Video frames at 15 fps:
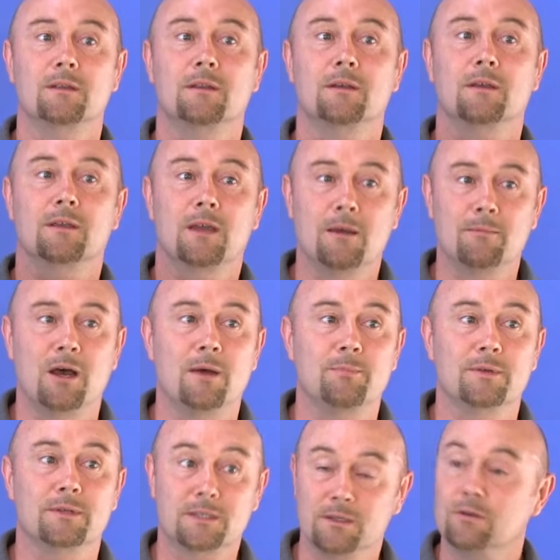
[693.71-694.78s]
that come up
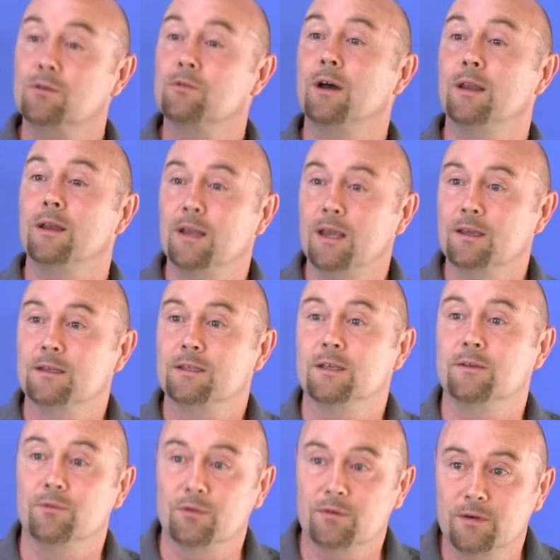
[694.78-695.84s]
are still quite
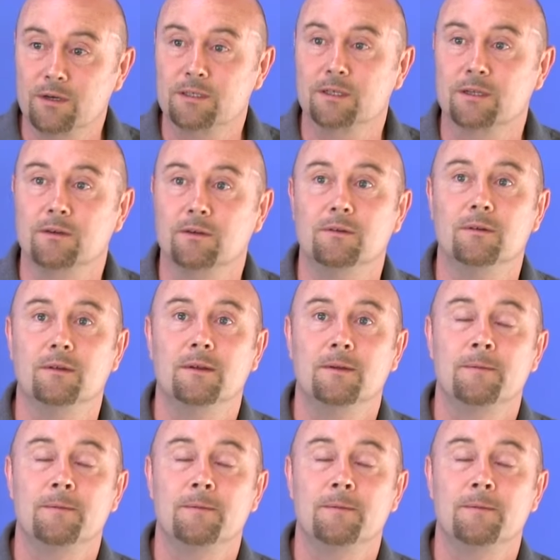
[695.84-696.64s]
negative or critical,